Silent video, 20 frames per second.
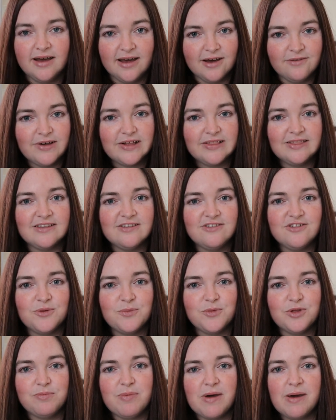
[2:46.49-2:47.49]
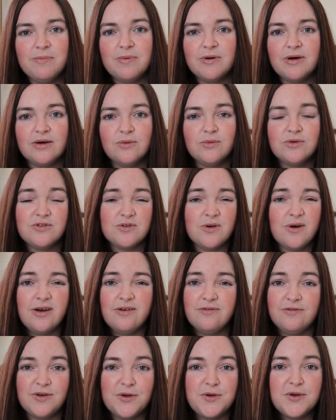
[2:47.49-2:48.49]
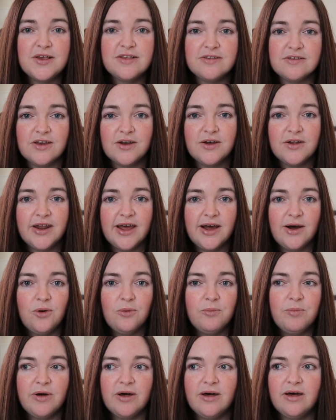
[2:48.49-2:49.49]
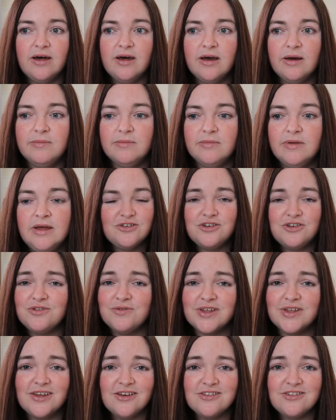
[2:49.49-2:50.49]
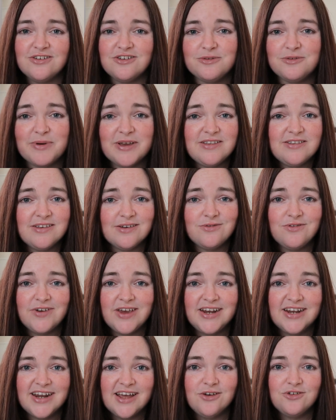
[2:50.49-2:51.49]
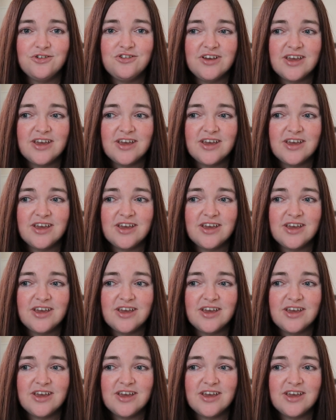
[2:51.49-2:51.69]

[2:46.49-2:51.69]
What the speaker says: I have had this done with Pepper. It was quite a few years ago now, but she's really on such a basic feed now.